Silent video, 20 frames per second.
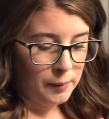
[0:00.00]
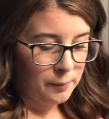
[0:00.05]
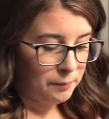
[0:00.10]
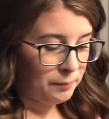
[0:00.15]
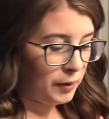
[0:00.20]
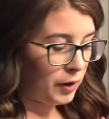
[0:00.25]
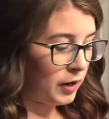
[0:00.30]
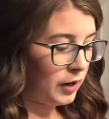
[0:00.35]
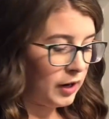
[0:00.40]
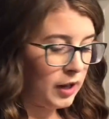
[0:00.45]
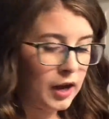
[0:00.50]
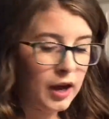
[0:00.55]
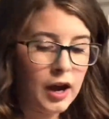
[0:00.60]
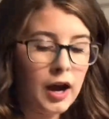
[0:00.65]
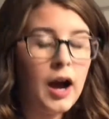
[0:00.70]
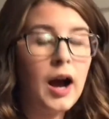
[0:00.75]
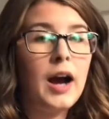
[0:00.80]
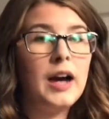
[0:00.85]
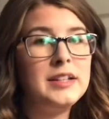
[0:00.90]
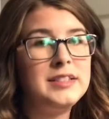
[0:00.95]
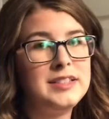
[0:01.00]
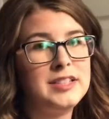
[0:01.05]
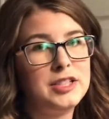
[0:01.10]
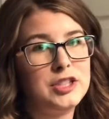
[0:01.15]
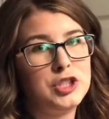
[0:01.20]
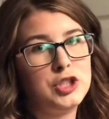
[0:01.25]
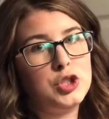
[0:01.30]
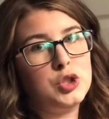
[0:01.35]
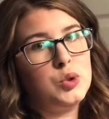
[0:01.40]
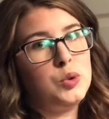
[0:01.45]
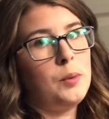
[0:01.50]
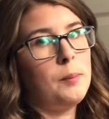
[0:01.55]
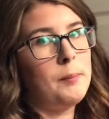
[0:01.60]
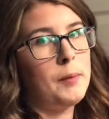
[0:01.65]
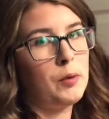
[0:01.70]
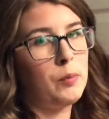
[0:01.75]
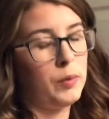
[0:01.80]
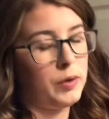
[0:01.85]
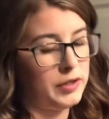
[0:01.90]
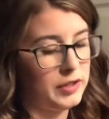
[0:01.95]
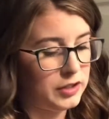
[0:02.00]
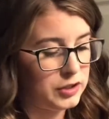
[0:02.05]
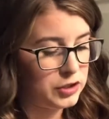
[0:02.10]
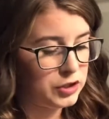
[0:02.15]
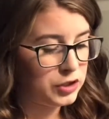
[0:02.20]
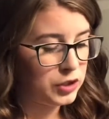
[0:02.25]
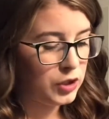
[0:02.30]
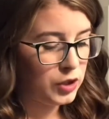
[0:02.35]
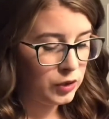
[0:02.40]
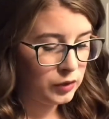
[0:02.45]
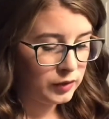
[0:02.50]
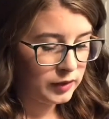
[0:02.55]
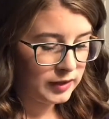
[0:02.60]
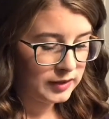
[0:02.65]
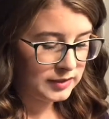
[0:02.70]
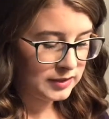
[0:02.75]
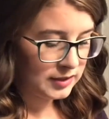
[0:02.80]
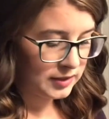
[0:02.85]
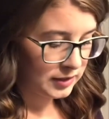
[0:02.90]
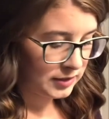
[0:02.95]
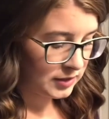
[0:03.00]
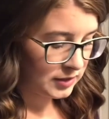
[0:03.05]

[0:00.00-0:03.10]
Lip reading: But I stick to my 1 inch. So let's get